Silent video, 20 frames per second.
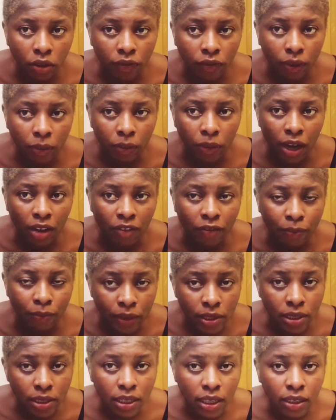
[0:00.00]
know if I've
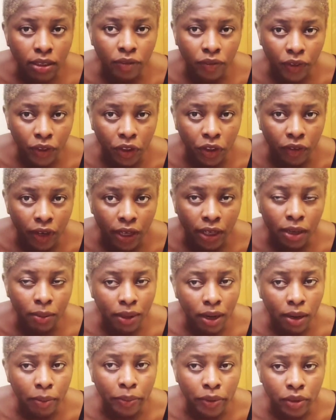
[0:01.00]
posted the video right now,
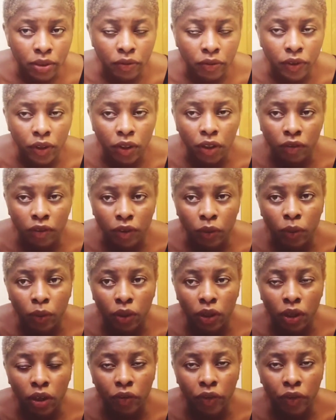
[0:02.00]
but I posted the video of the
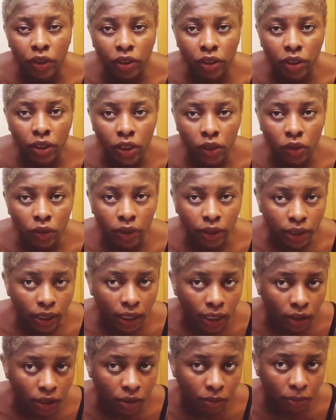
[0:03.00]
Laurel. You know, I
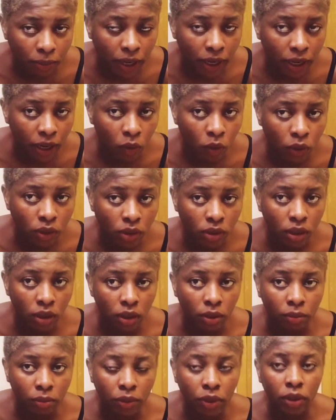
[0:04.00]
dyed my hair with
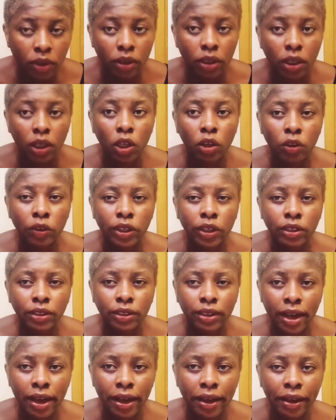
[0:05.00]
the Laurel
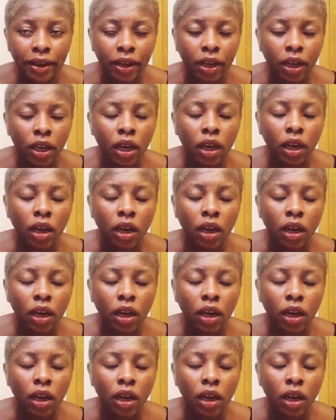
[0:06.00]
dye.